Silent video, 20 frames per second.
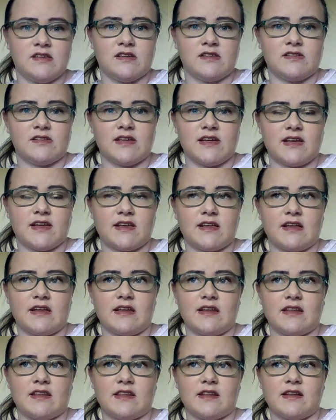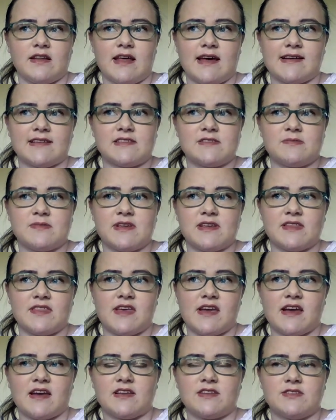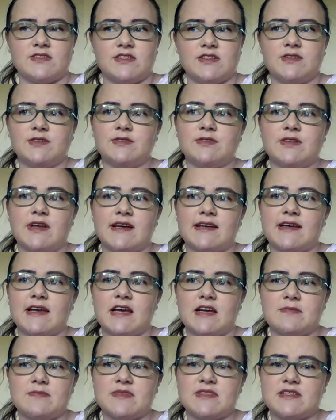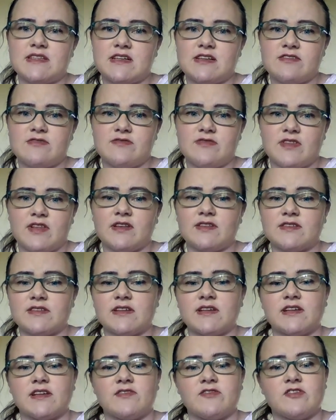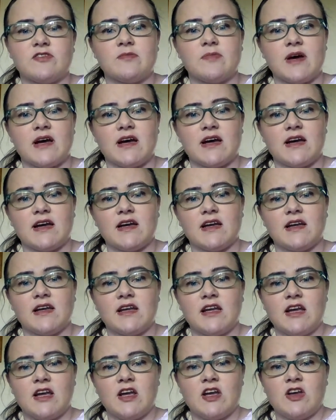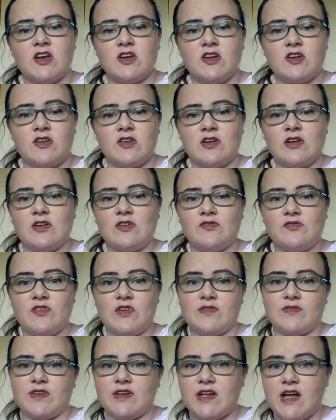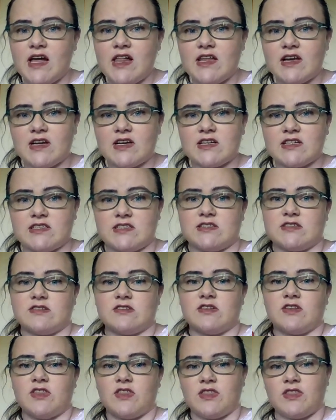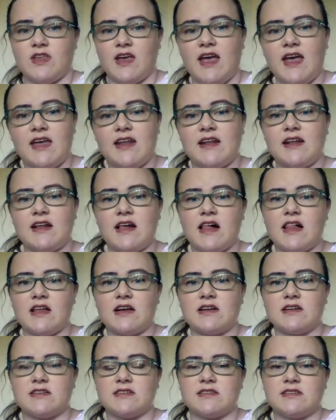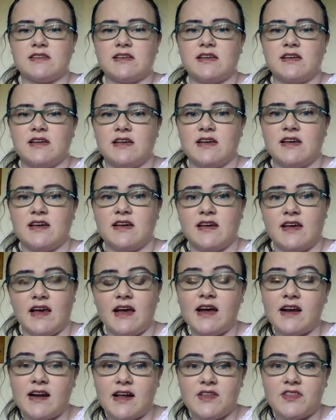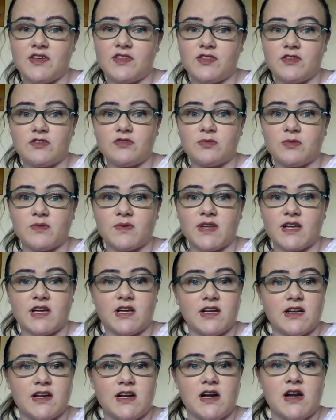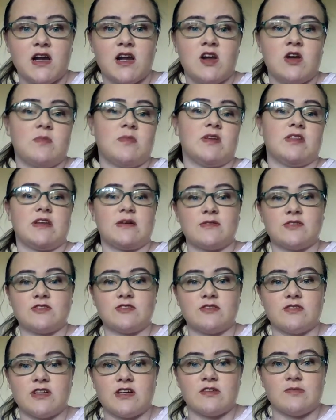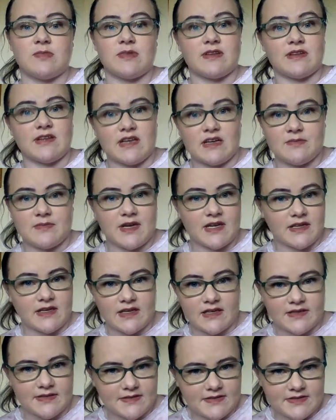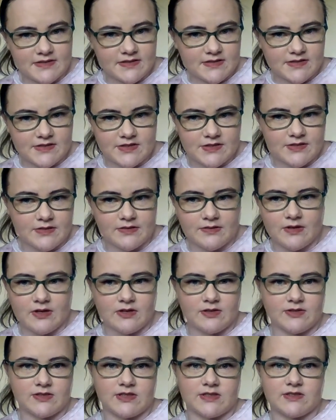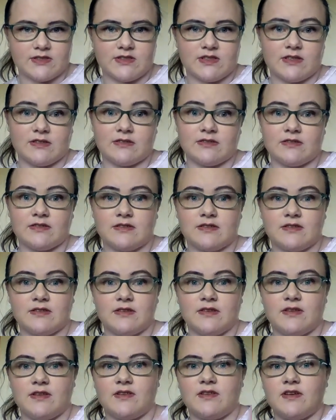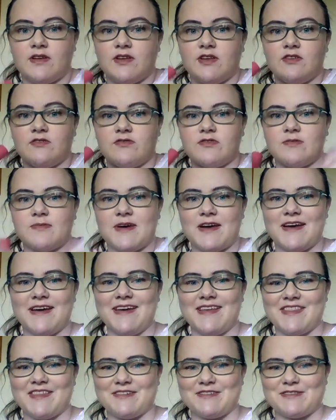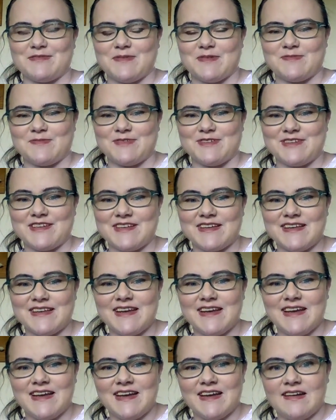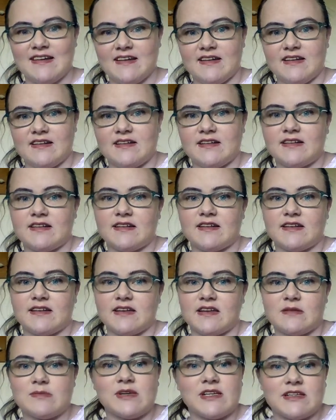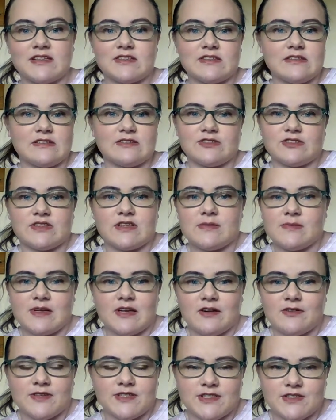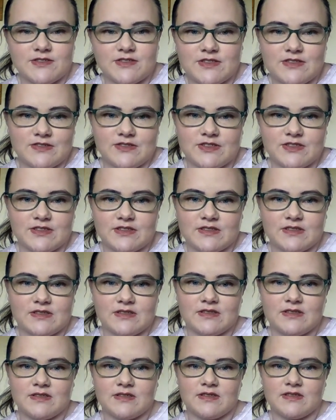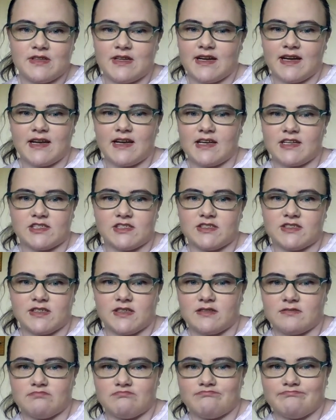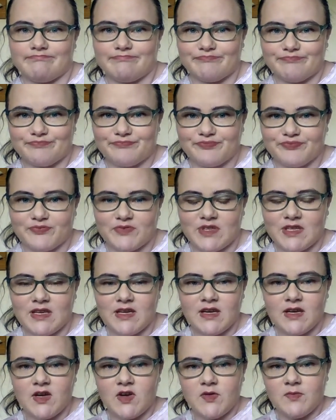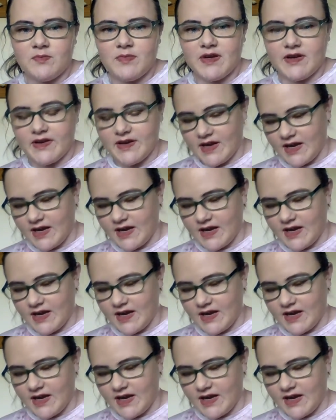like, last week they had two, like, hemp stuff that's like if you buy $50 or $80. And I thought those were really good, but they were sold out by the time I got to Ulta. So Thank you for buying those people. And like, I mean, it's lotion. I'm gonna always use lotion. I got ashy skin. But